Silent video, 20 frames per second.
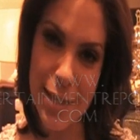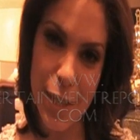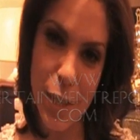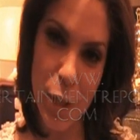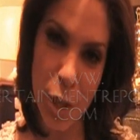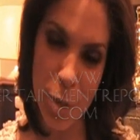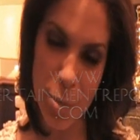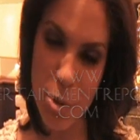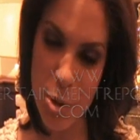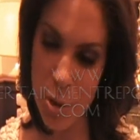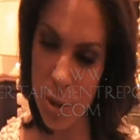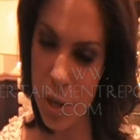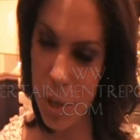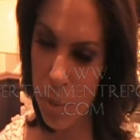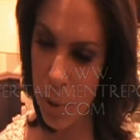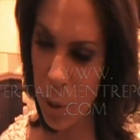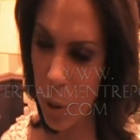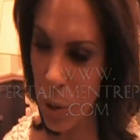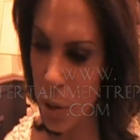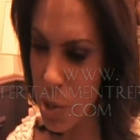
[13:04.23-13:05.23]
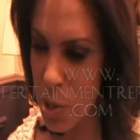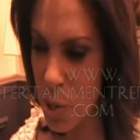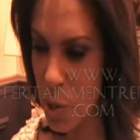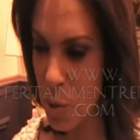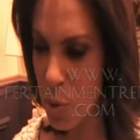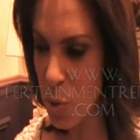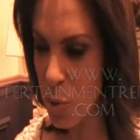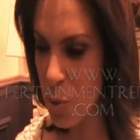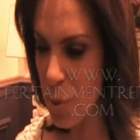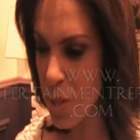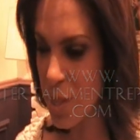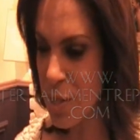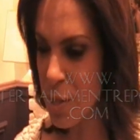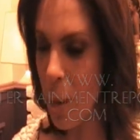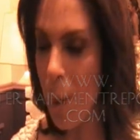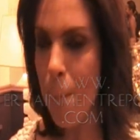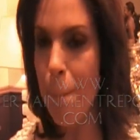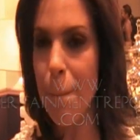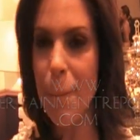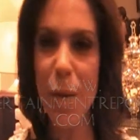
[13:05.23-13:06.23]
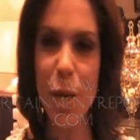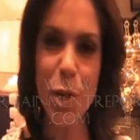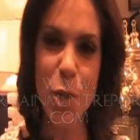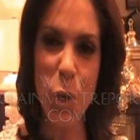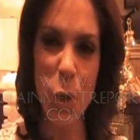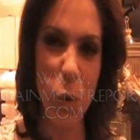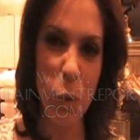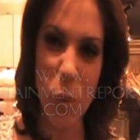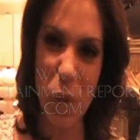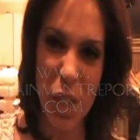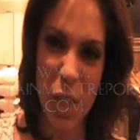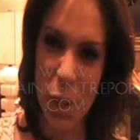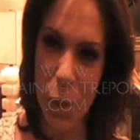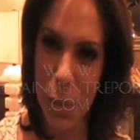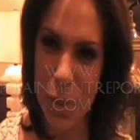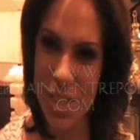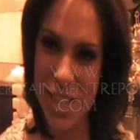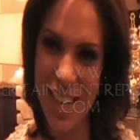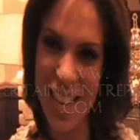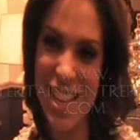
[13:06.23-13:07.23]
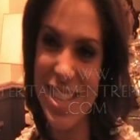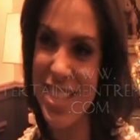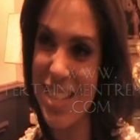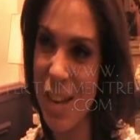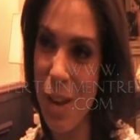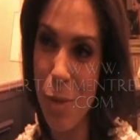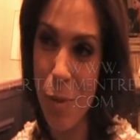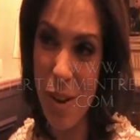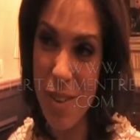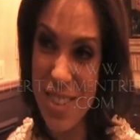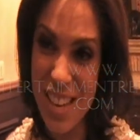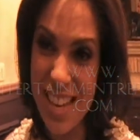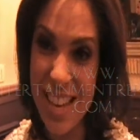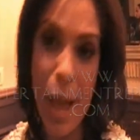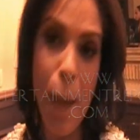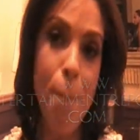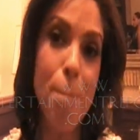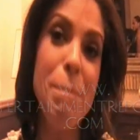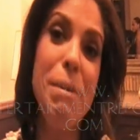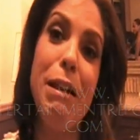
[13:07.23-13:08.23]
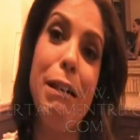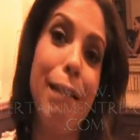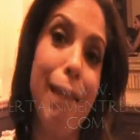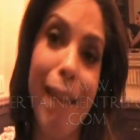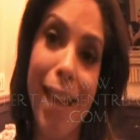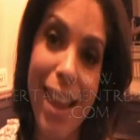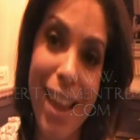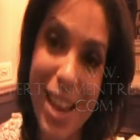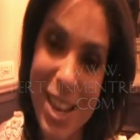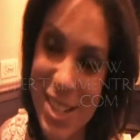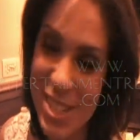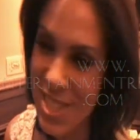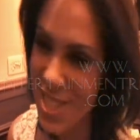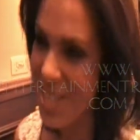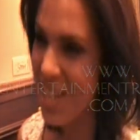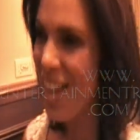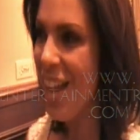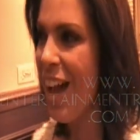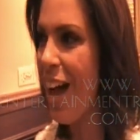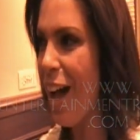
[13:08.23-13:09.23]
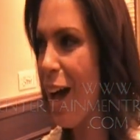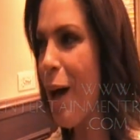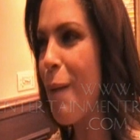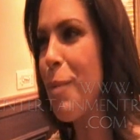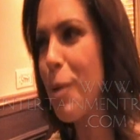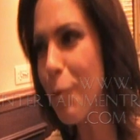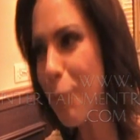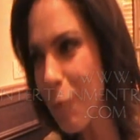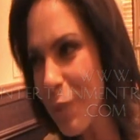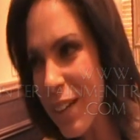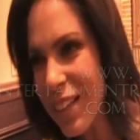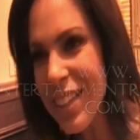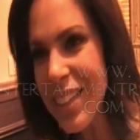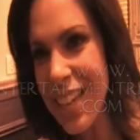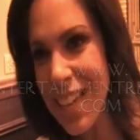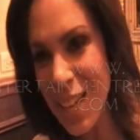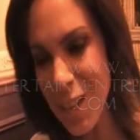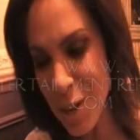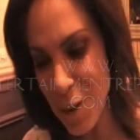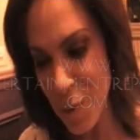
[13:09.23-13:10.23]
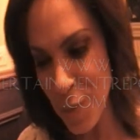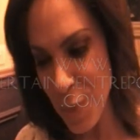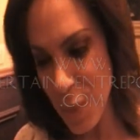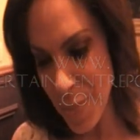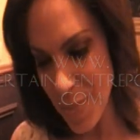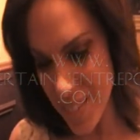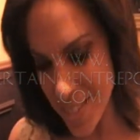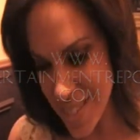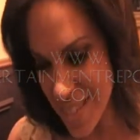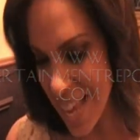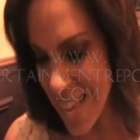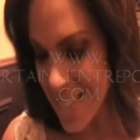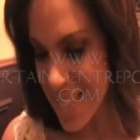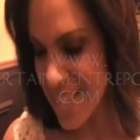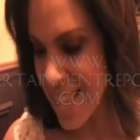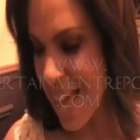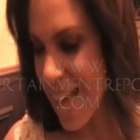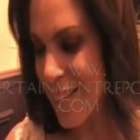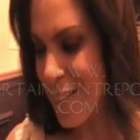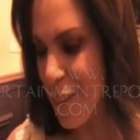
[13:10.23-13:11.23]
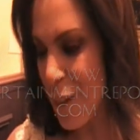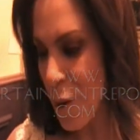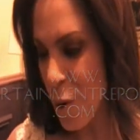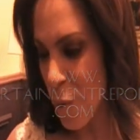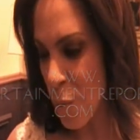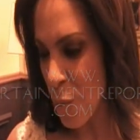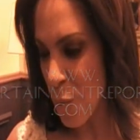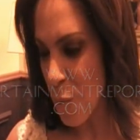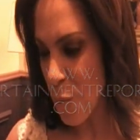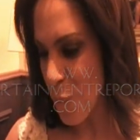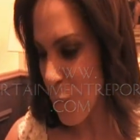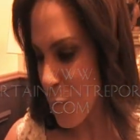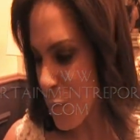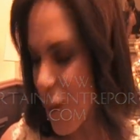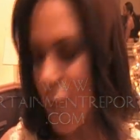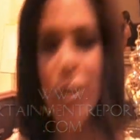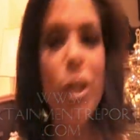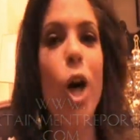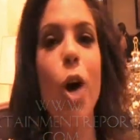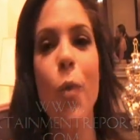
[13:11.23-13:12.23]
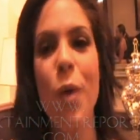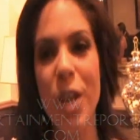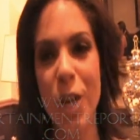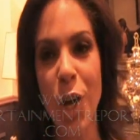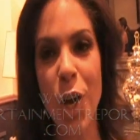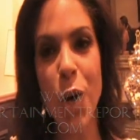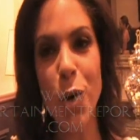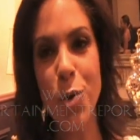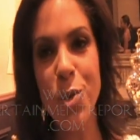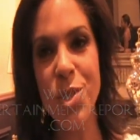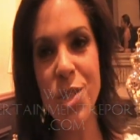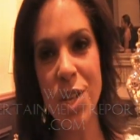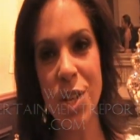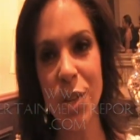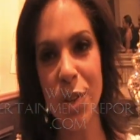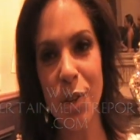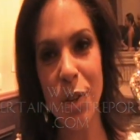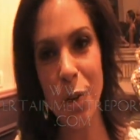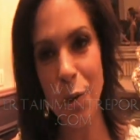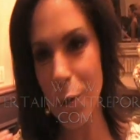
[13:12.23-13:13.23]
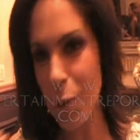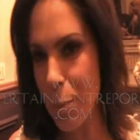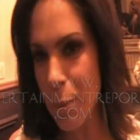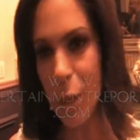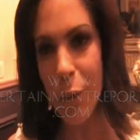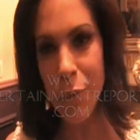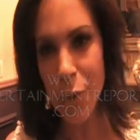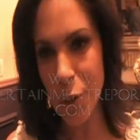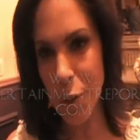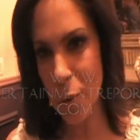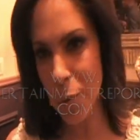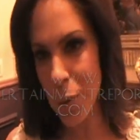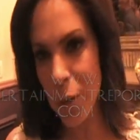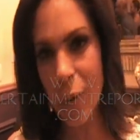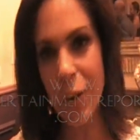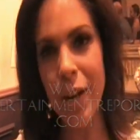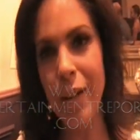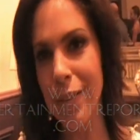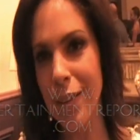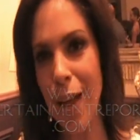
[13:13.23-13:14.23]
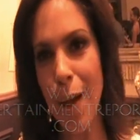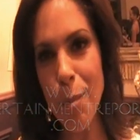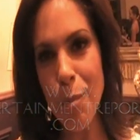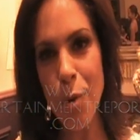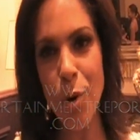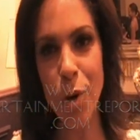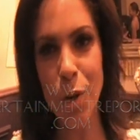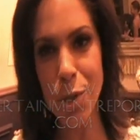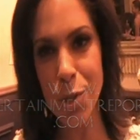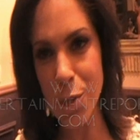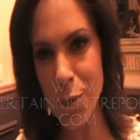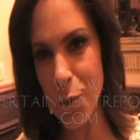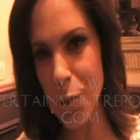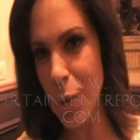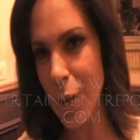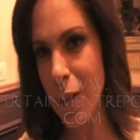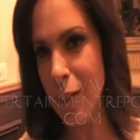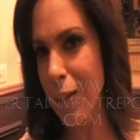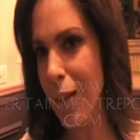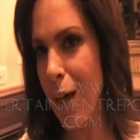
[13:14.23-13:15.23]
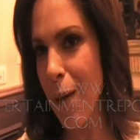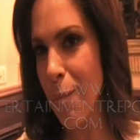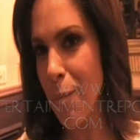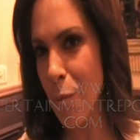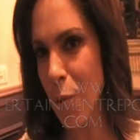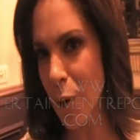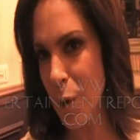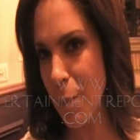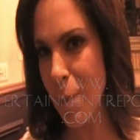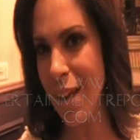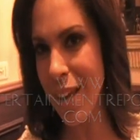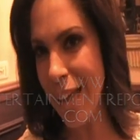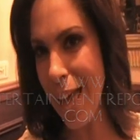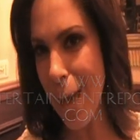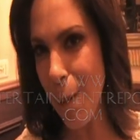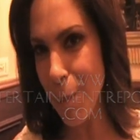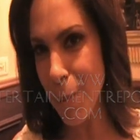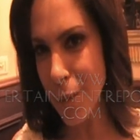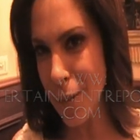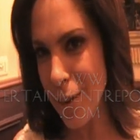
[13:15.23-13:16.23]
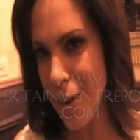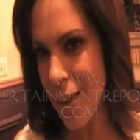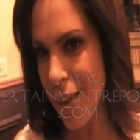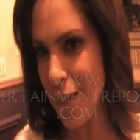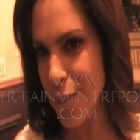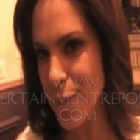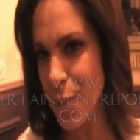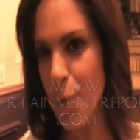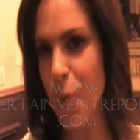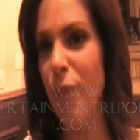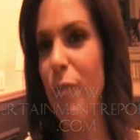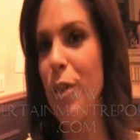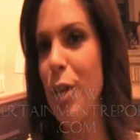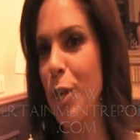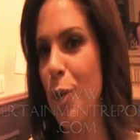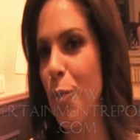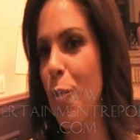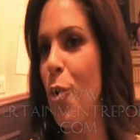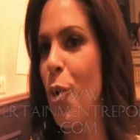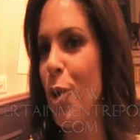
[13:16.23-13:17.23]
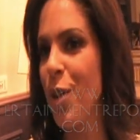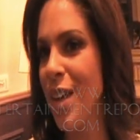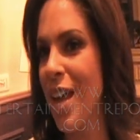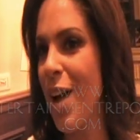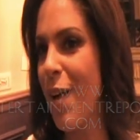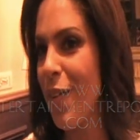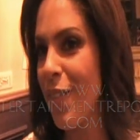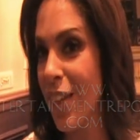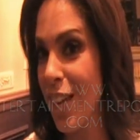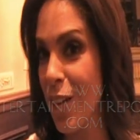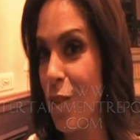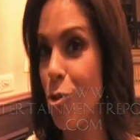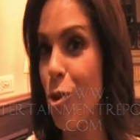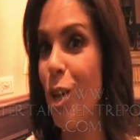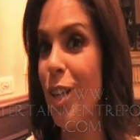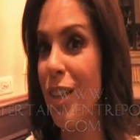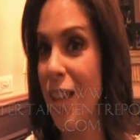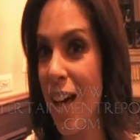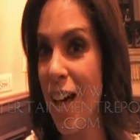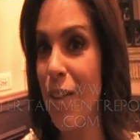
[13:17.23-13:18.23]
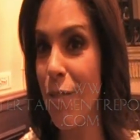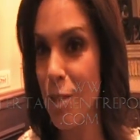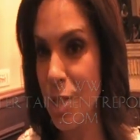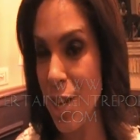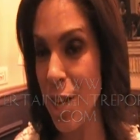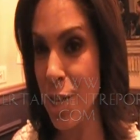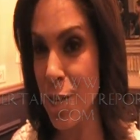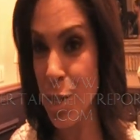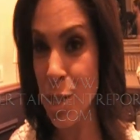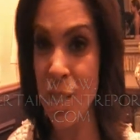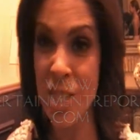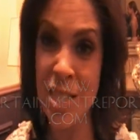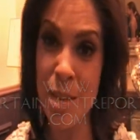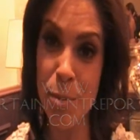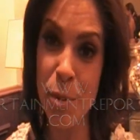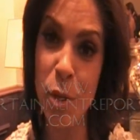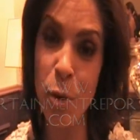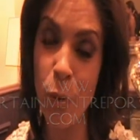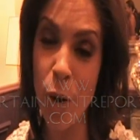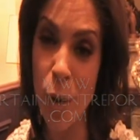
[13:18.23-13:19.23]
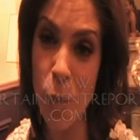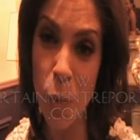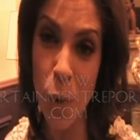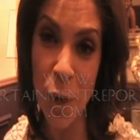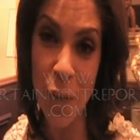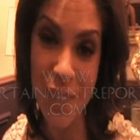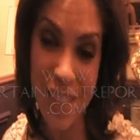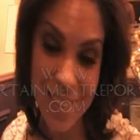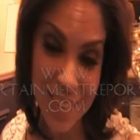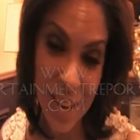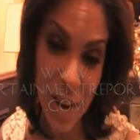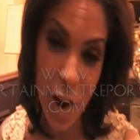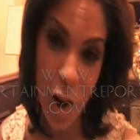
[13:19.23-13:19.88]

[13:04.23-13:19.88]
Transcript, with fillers: in their community, but also who is mid-career, which I guess is another way of saying middle-aged, uh, but really the sense that you have a long way to go still. You're in the middle of your career and a lot more to do, a lot more to make happen. And so giving an award now, I think, can draw a lot of attention to some of the great work that